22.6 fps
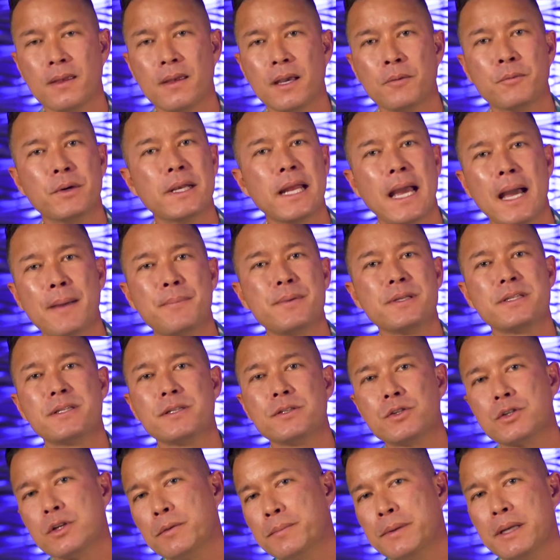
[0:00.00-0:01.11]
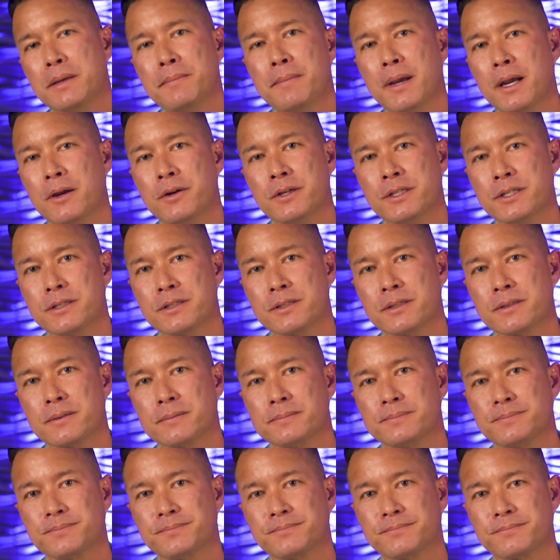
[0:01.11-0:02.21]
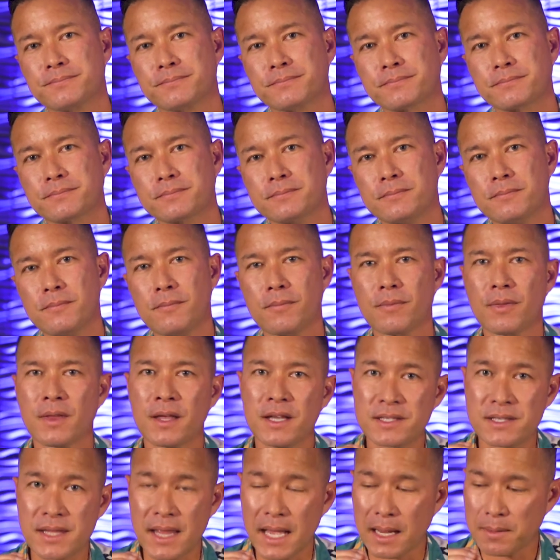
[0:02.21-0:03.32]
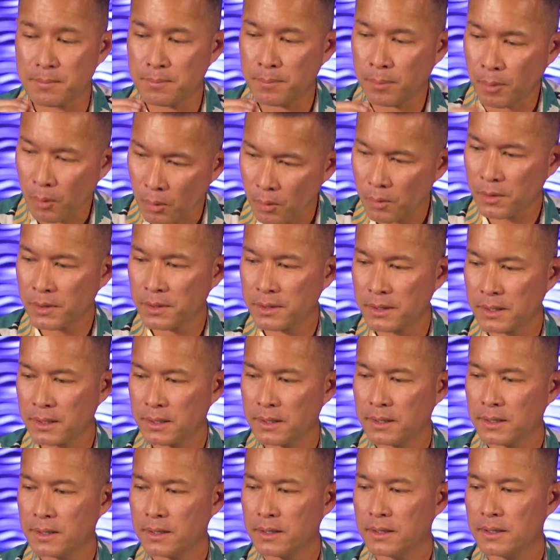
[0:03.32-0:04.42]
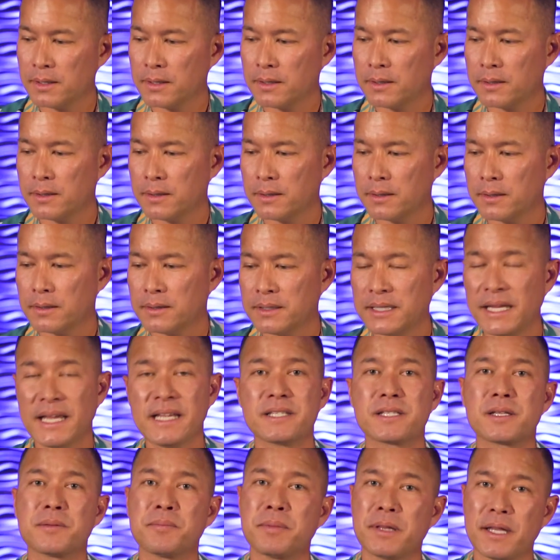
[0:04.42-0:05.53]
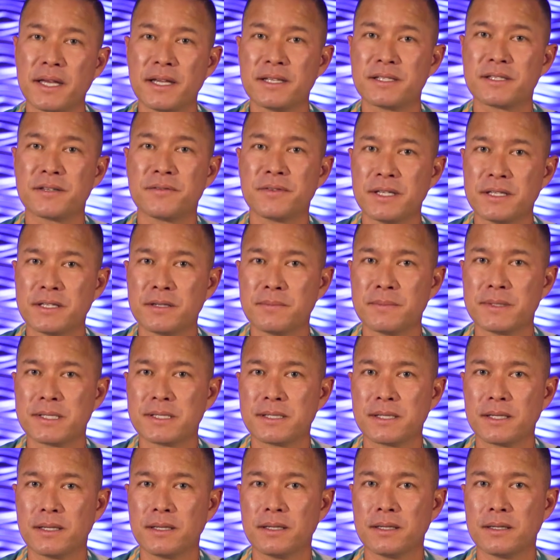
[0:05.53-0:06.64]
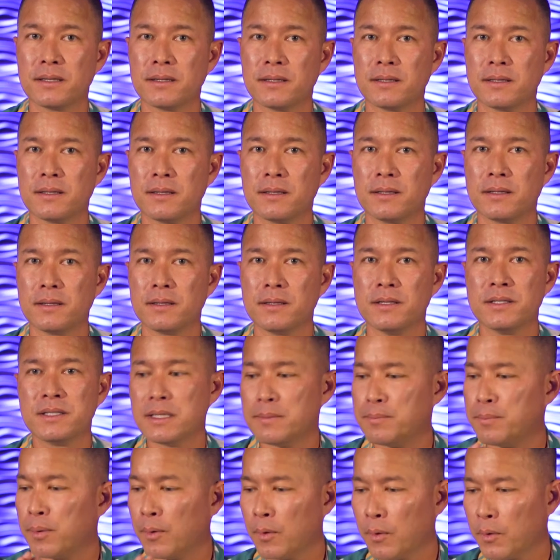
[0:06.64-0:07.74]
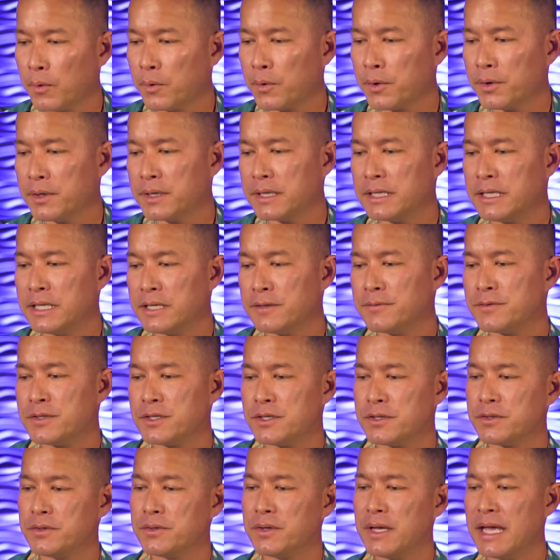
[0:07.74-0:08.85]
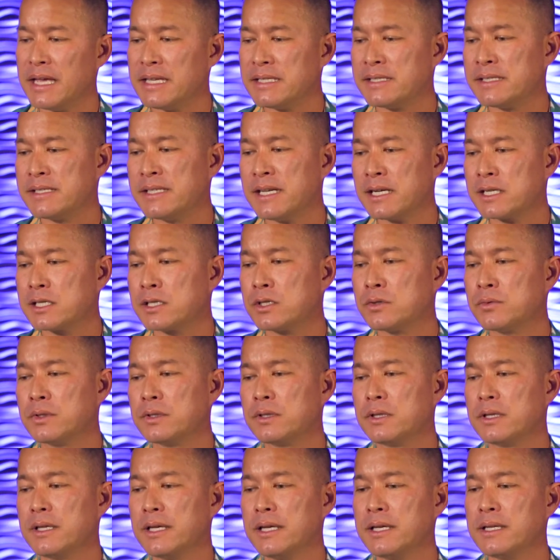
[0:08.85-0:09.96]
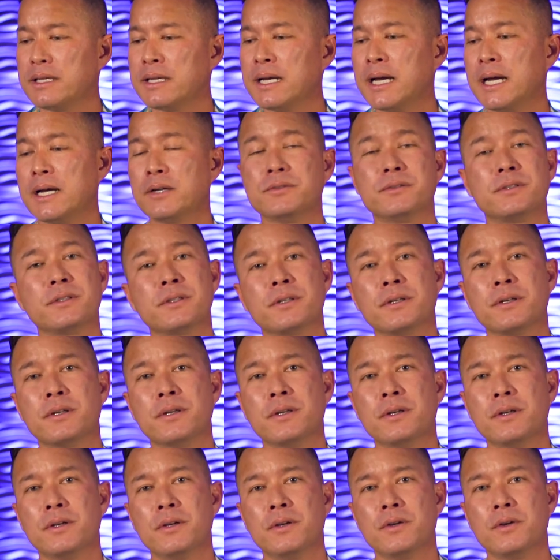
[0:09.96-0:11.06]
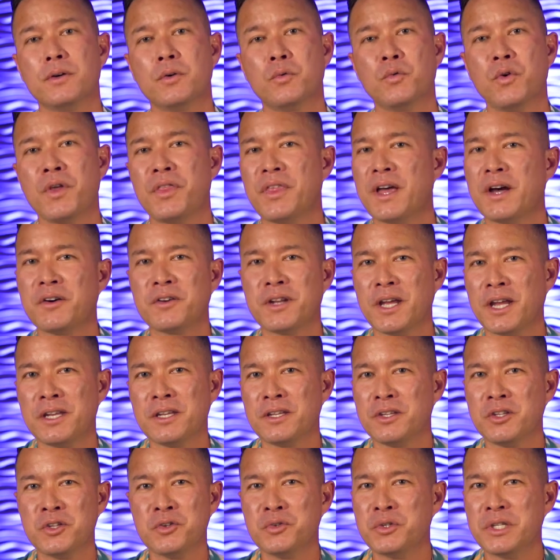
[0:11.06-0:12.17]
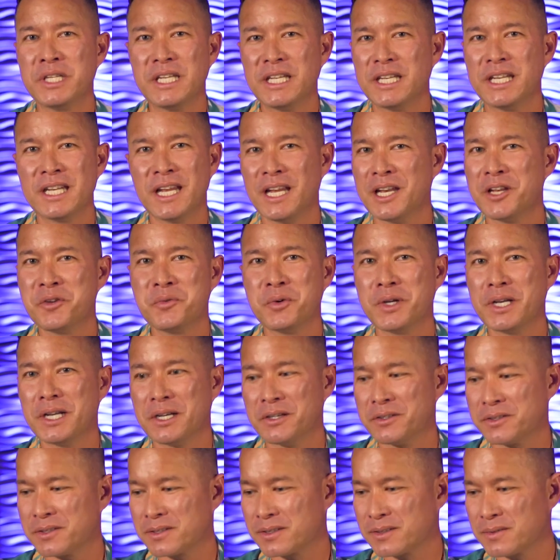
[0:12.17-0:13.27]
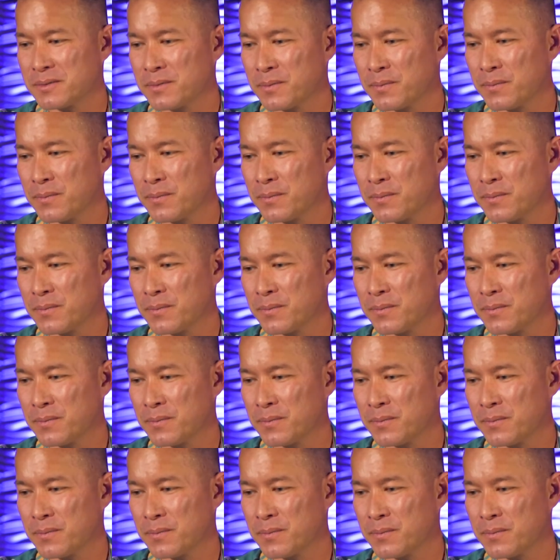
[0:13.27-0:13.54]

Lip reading: And what happens in so many marriages is that porn takes the place of intimacy. You see, porn gives you a sexual encounter without you needing anyone else.